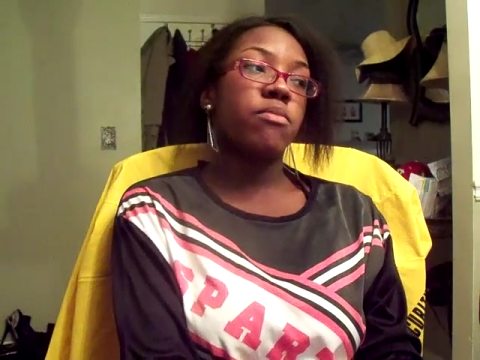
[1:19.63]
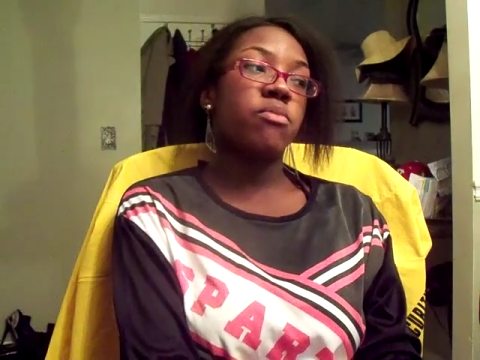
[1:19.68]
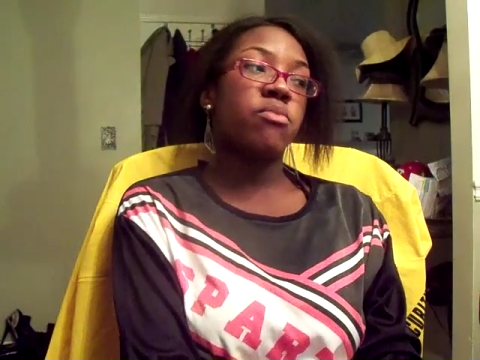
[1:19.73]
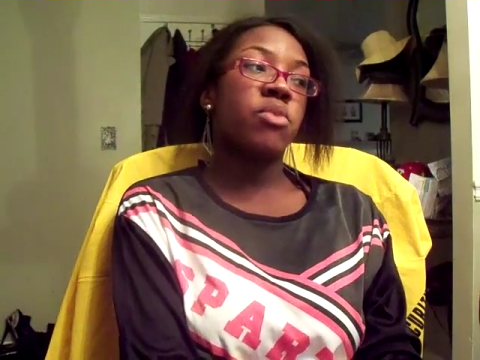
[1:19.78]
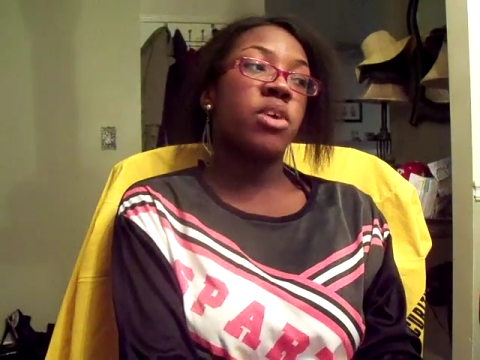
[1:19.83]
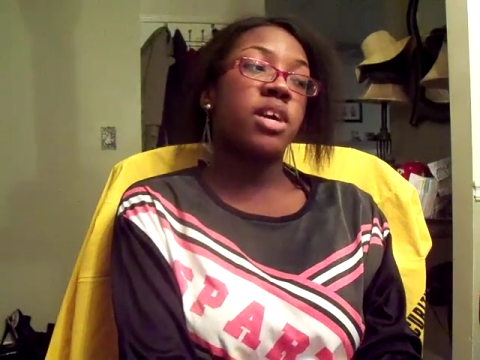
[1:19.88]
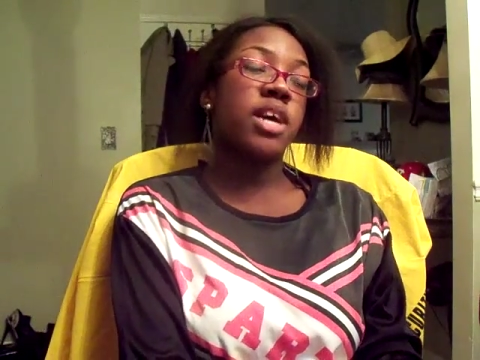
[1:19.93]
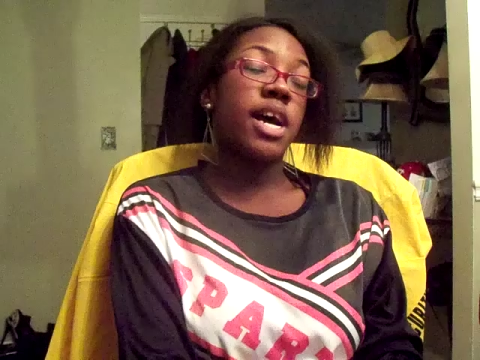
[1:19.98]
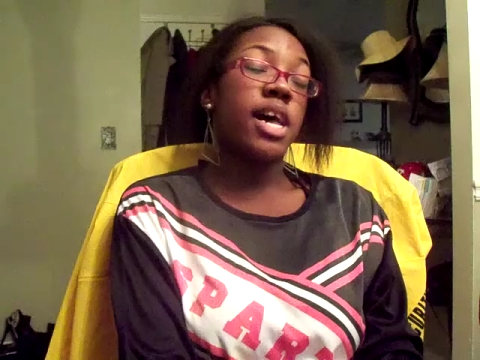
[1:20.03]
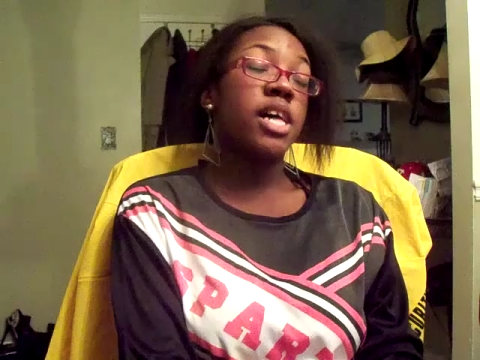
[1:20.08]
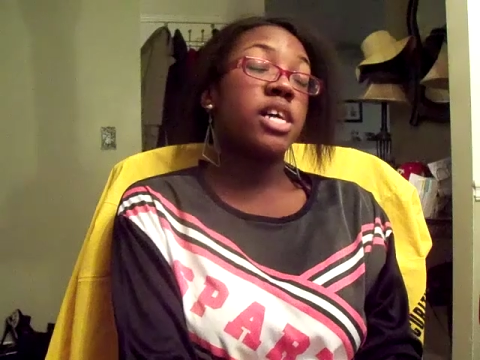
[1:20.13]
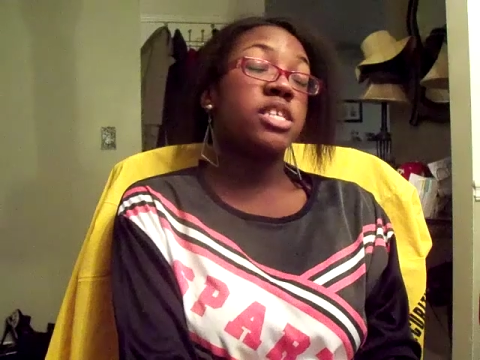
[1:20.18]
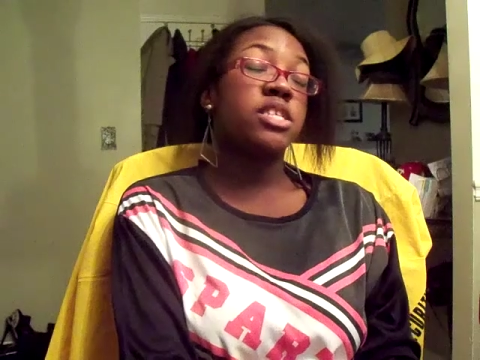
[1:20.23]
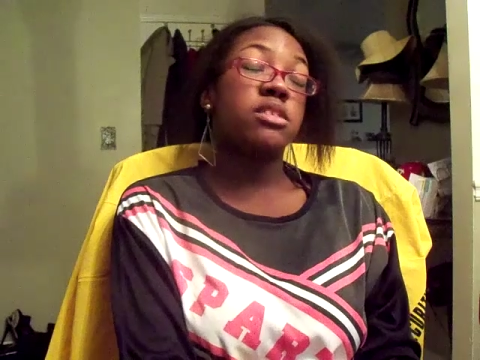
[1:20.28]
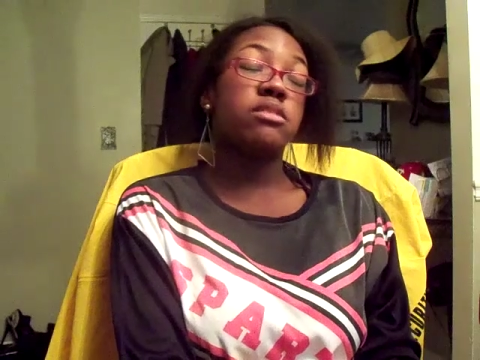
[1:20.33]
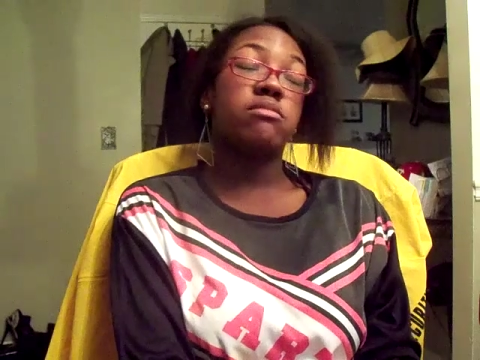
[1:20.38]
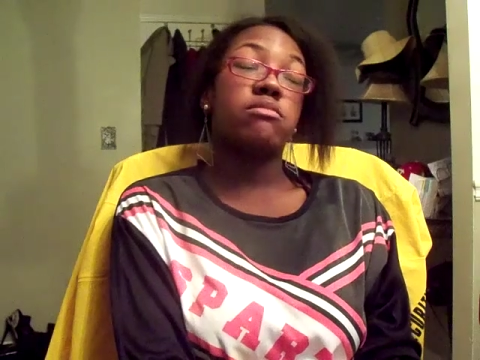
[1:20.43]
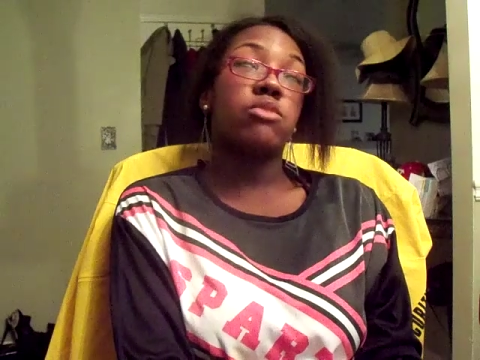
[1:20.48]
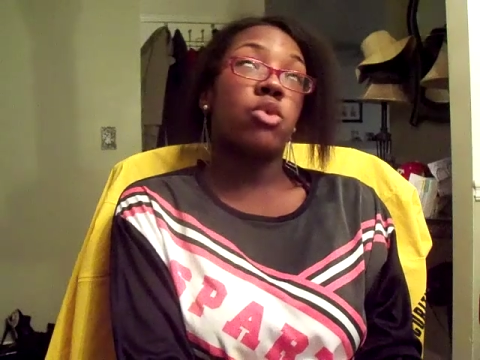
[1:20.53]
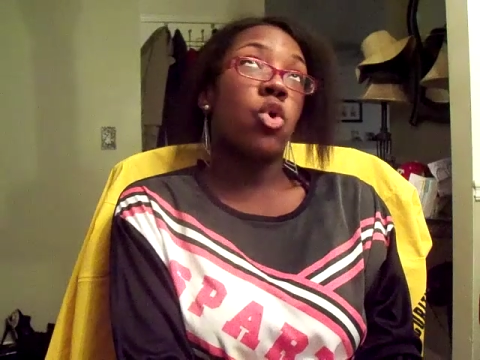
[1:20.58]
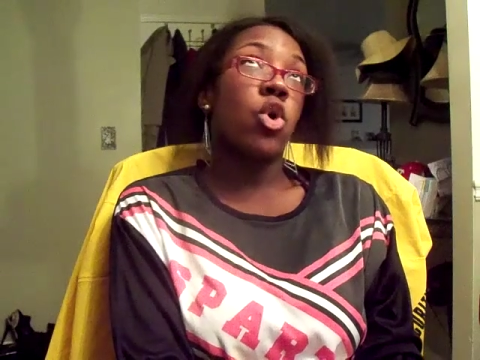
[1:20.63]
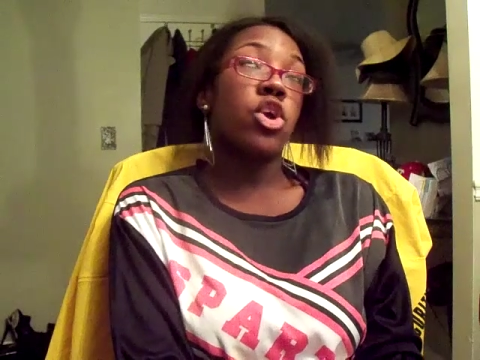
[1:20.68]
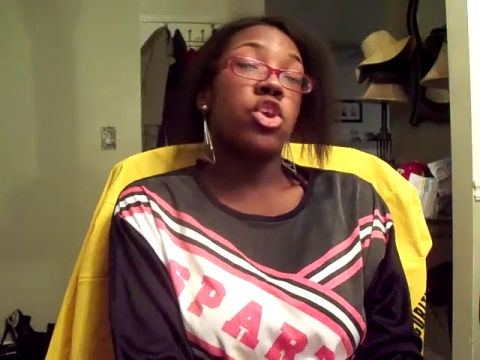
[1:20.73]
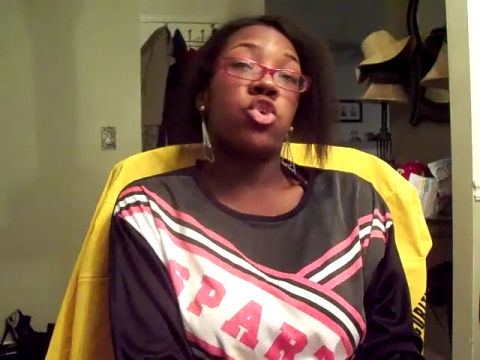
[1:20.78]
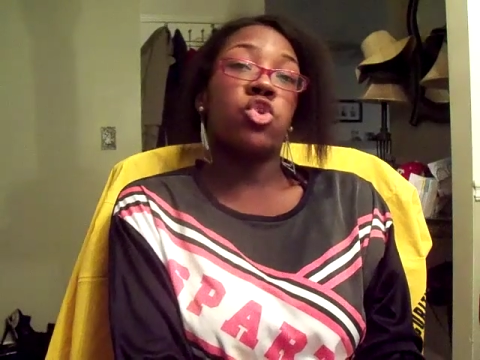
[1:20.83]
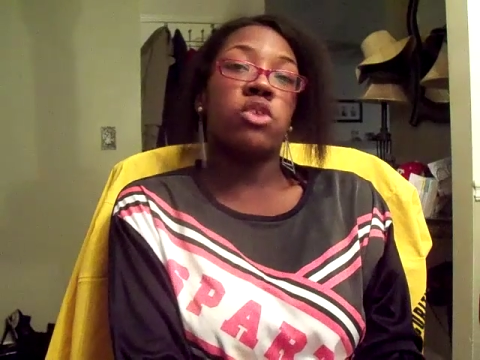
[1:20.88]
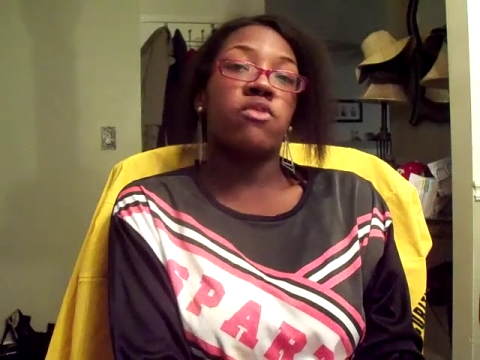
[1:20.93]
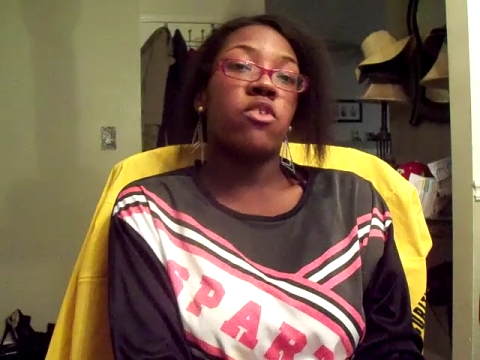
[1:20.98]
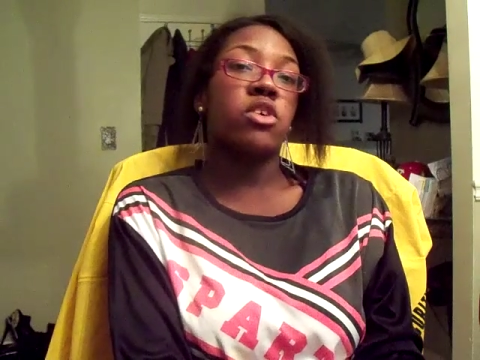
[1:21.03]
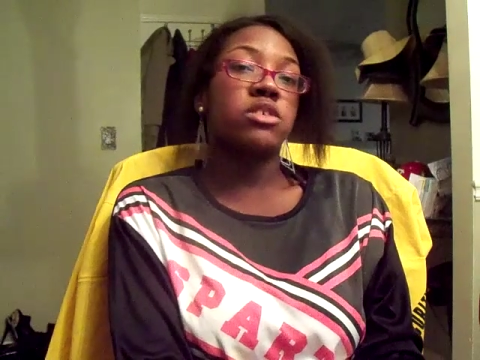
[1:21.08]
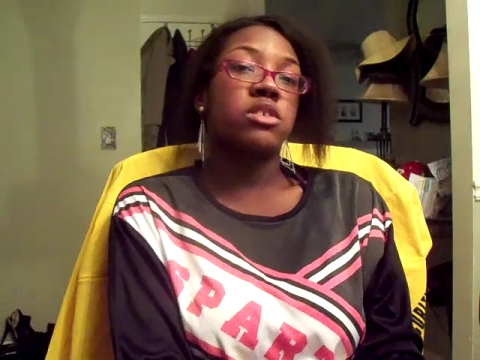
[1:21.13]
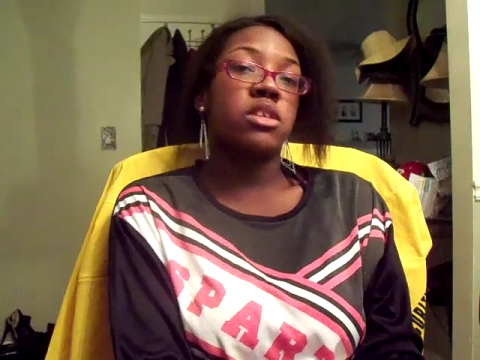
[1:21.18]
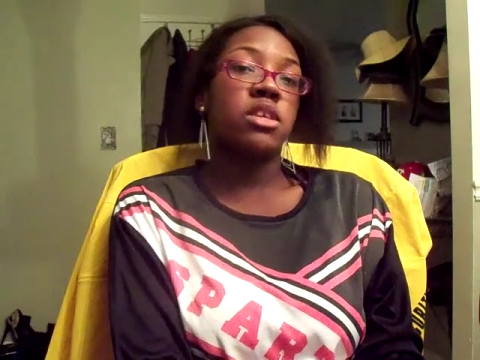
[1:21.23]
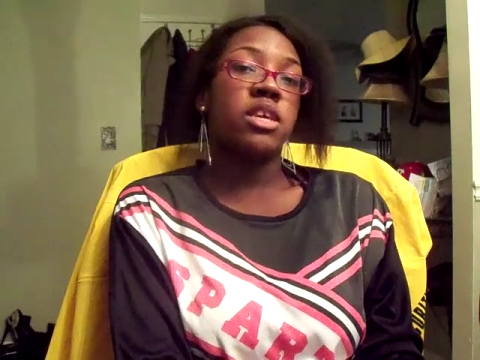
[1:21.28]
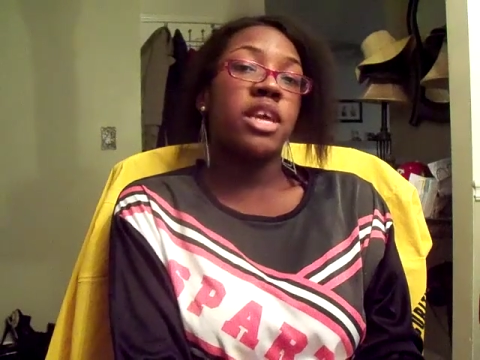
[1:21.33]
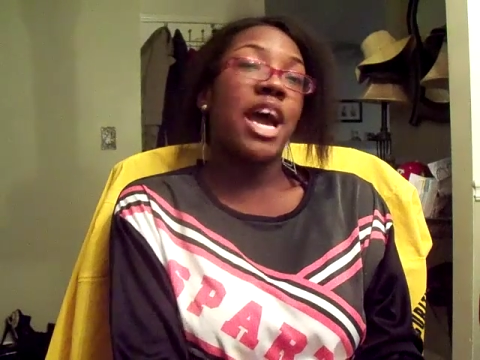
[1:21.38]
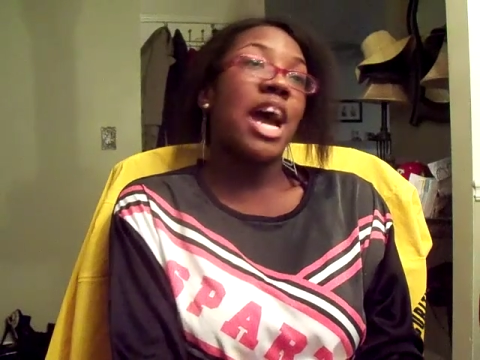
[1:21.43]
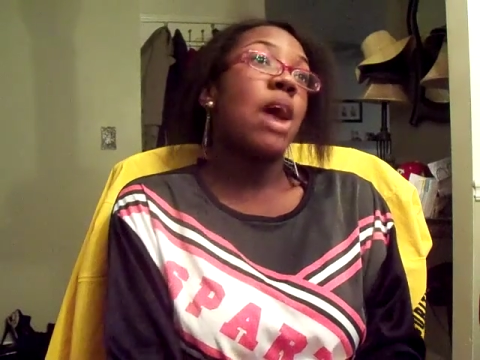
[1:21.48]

what college or university